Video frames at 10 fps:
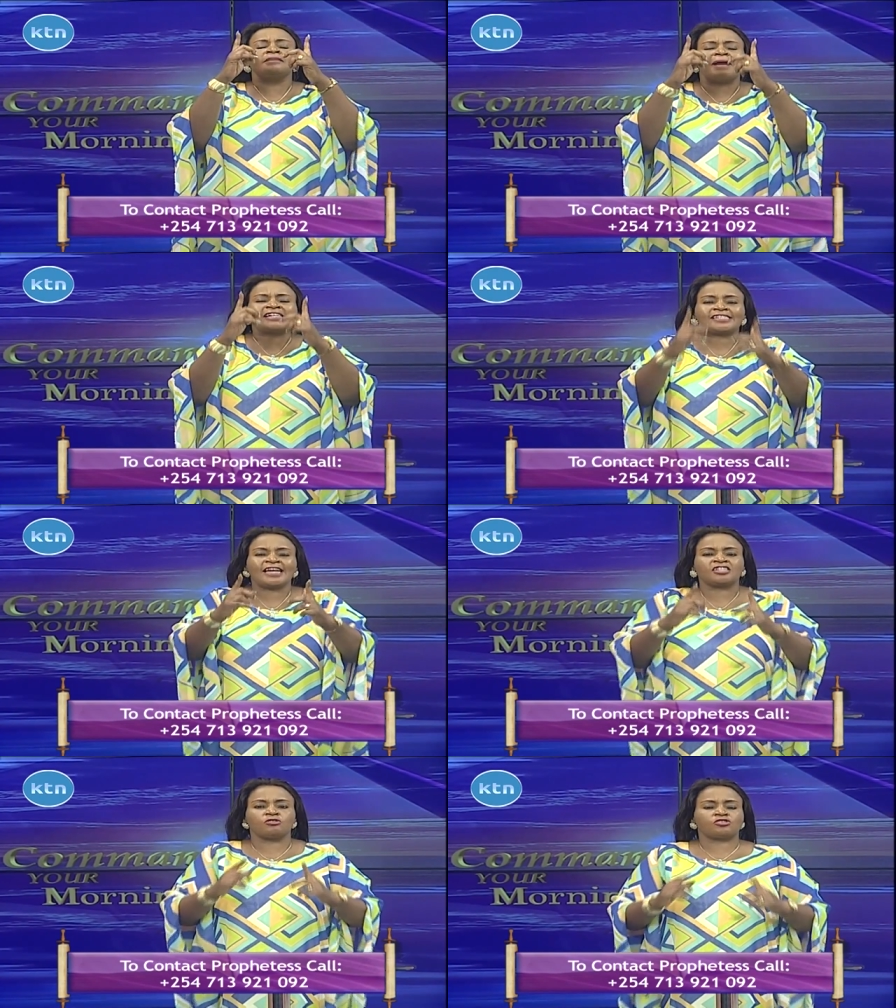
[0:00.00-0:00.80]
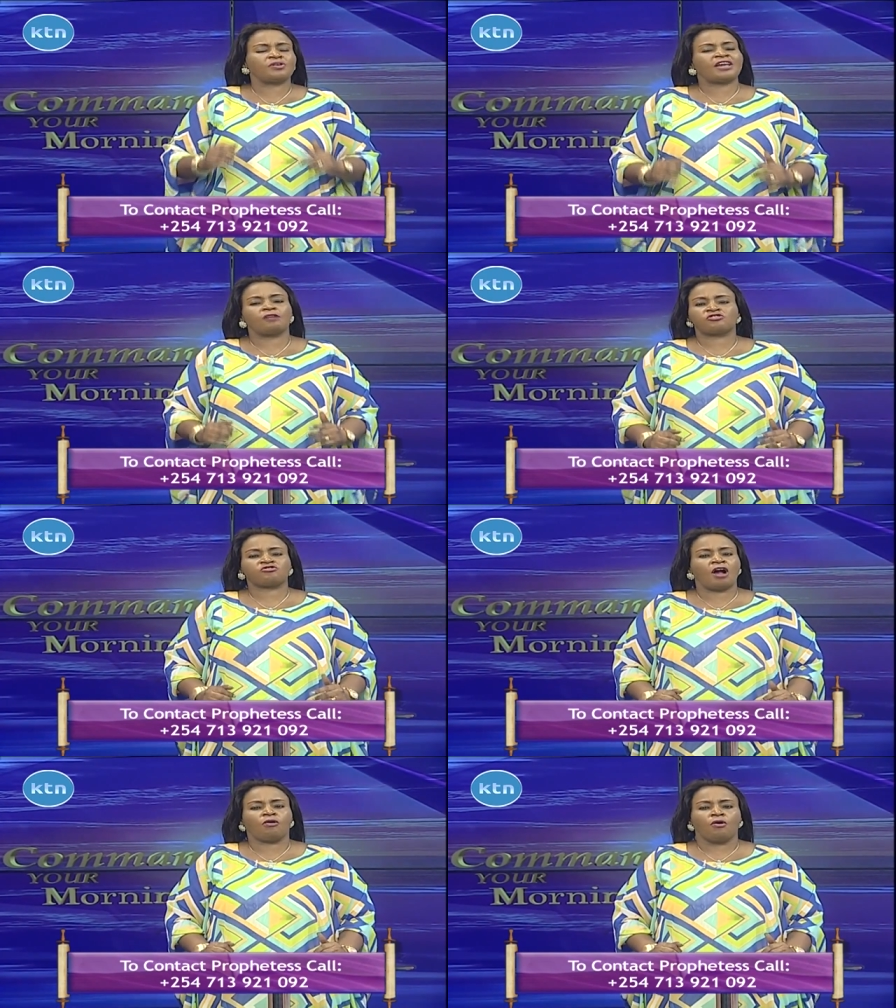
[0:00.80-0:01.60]
in my statutes without
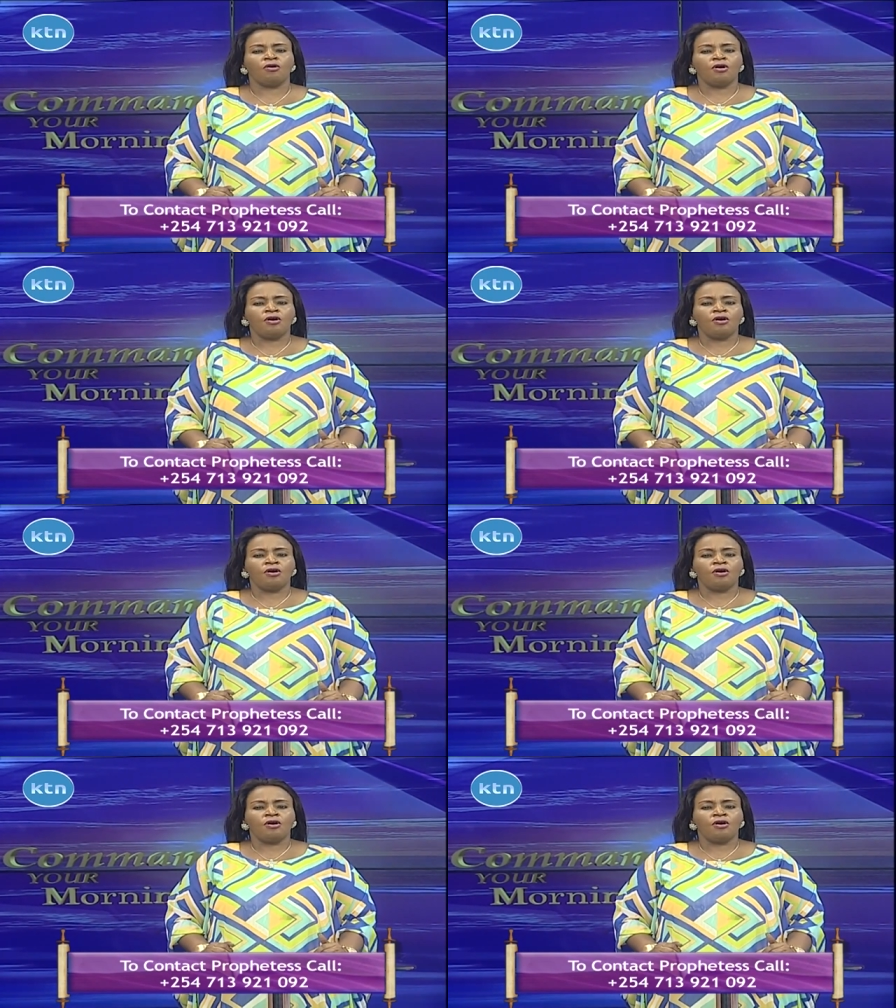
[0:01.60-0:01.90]
struggle.